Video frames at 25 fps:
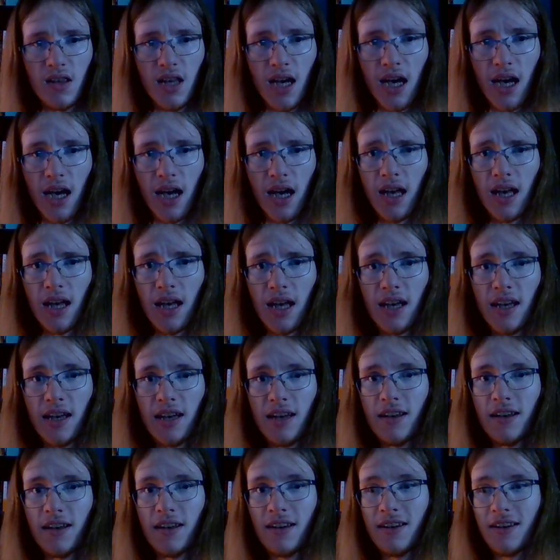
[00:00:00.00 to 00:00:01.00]

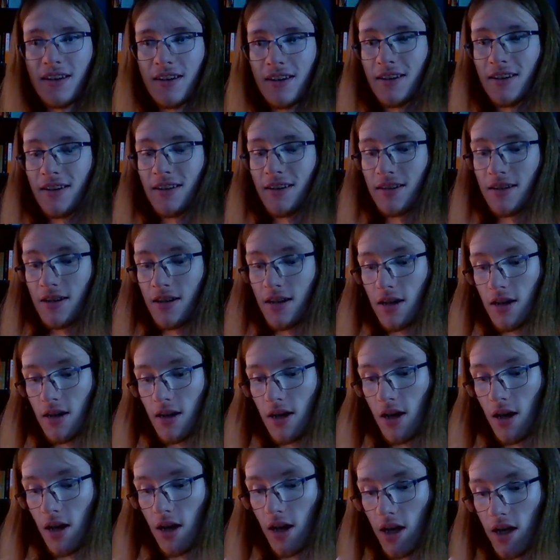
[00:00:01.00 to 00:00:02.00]
That...
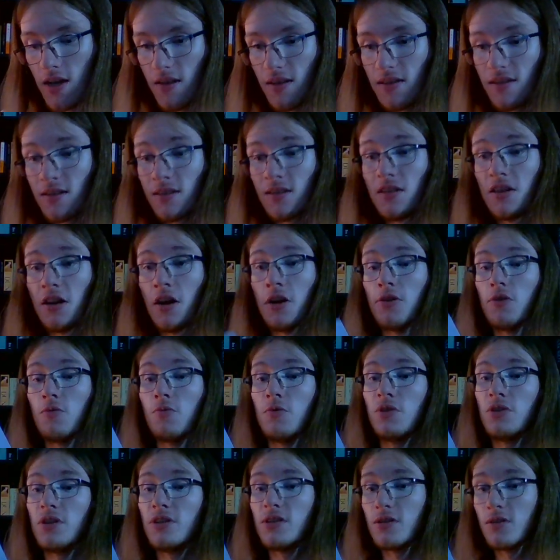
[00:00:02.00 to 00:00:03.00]
And this is the other
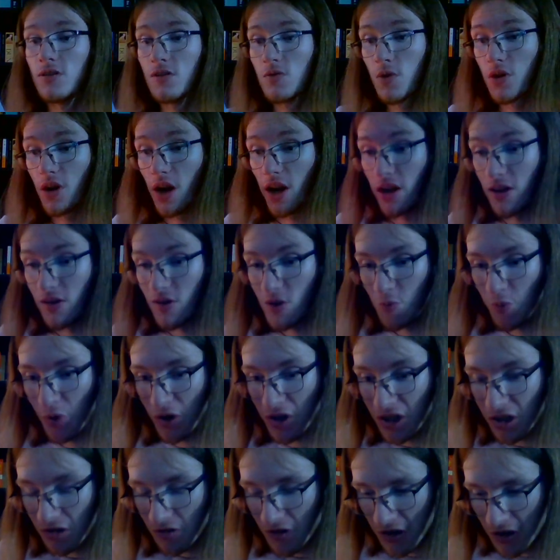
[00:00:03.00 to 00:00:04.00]
one. This is the one I
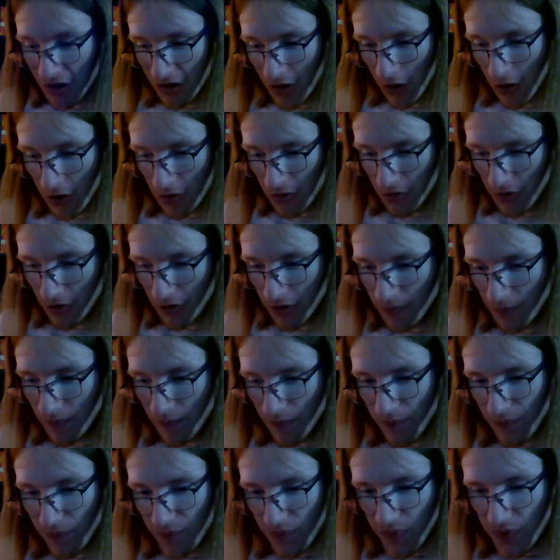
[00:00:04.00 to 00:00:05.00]
expressly circled.
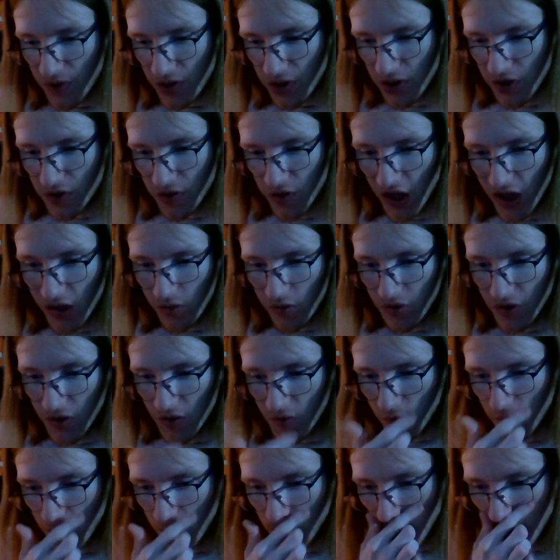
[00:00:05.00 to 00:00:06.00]
Because I
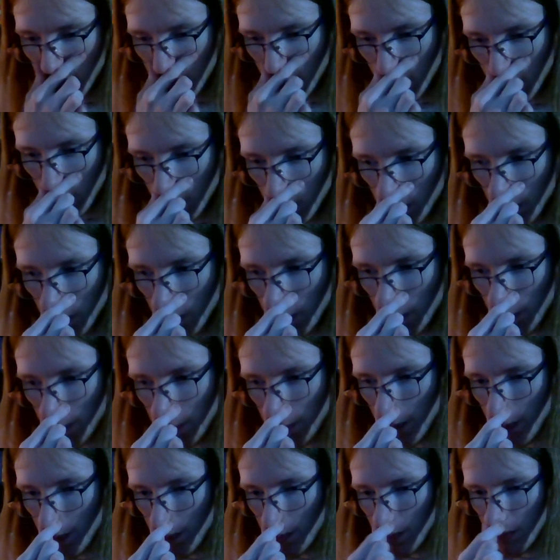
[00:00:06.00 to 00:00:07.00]
was fucking...
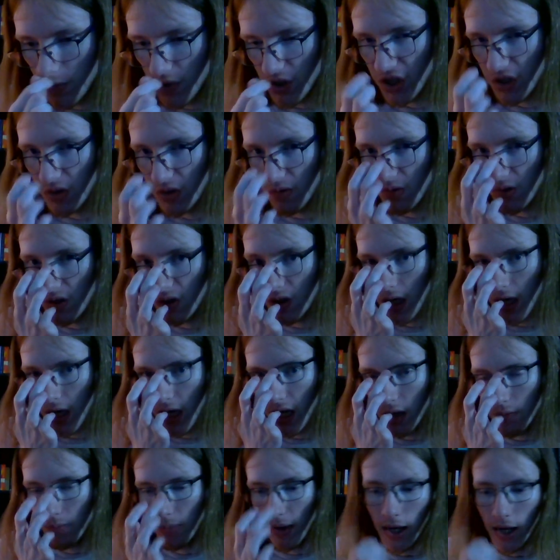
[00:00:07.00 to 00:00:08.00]
just
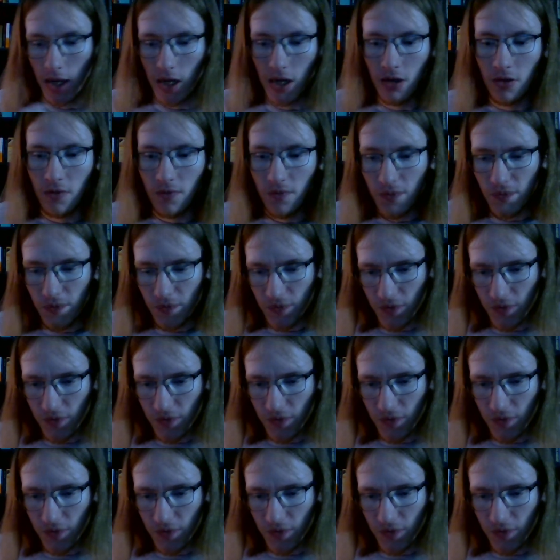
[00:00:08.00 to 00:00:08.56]
hit by it.